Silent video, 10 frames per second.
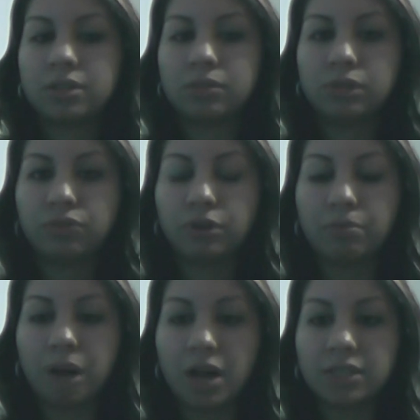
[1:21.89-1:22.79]
different
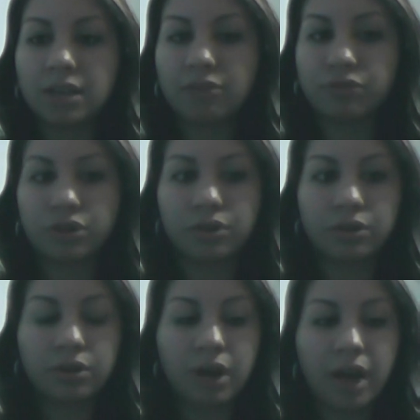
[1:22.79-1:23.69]
mods
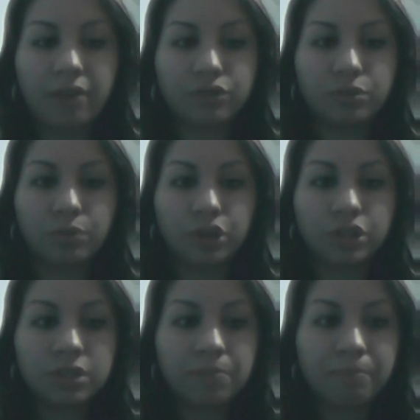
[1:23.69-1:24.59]

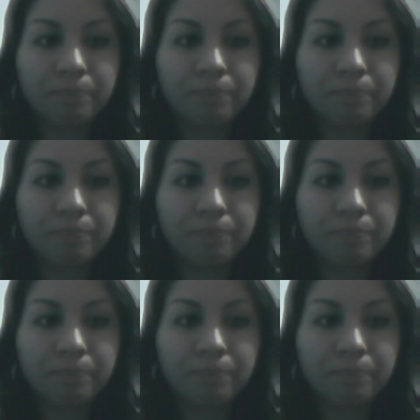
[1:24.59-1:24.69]
afterwards.